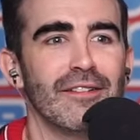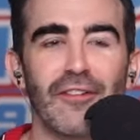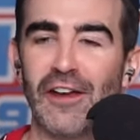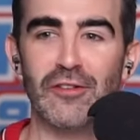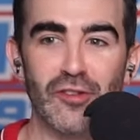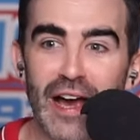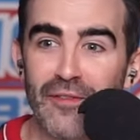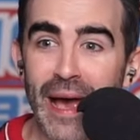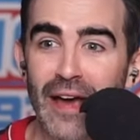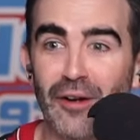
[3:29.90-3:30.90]
defenders'
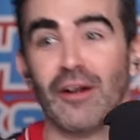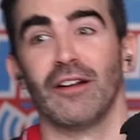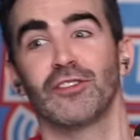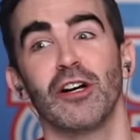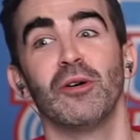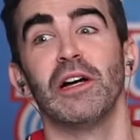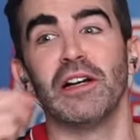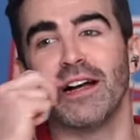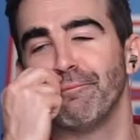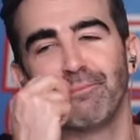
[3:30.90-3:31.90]
lives matter. So,
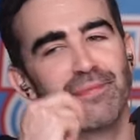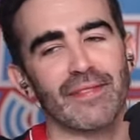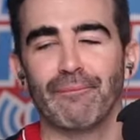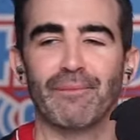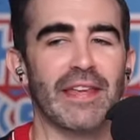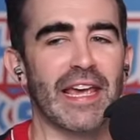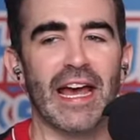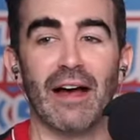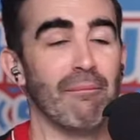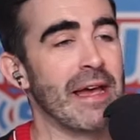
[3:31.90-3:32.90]

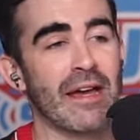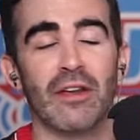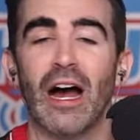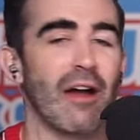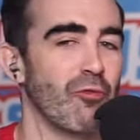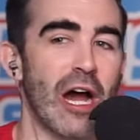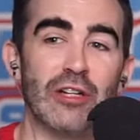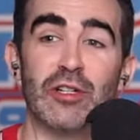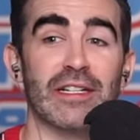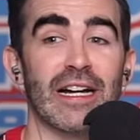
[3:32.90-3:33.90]
yeah, man,
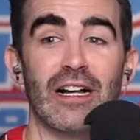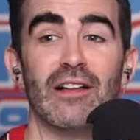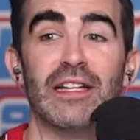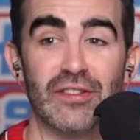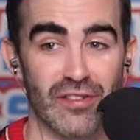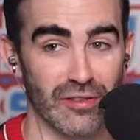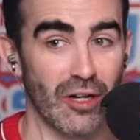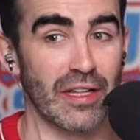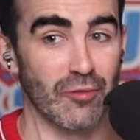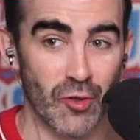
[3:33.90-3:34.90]
Roger Goodell is
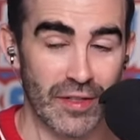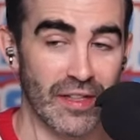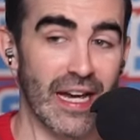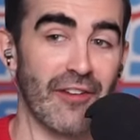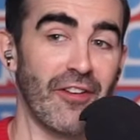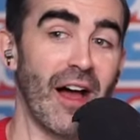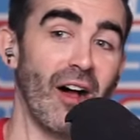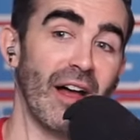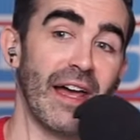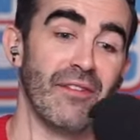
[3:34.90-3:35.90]
slowly ruining the
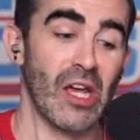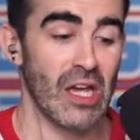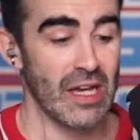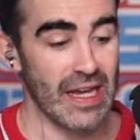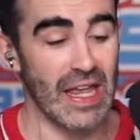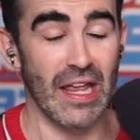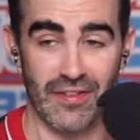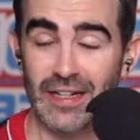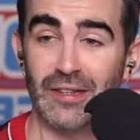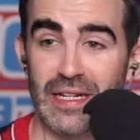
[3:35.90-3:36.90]
NFL. And
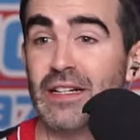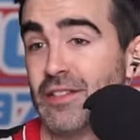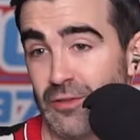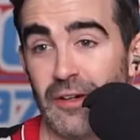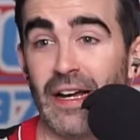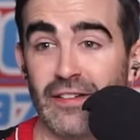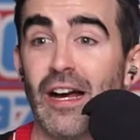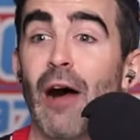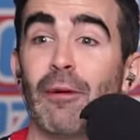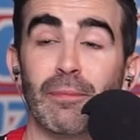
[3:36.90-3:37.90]
it's going to lead us to our next
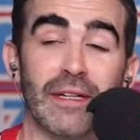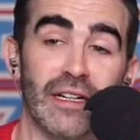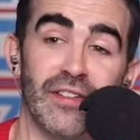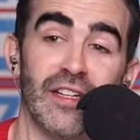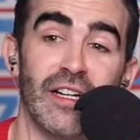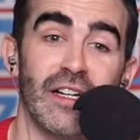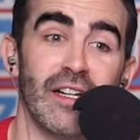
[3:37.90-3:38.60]
topic because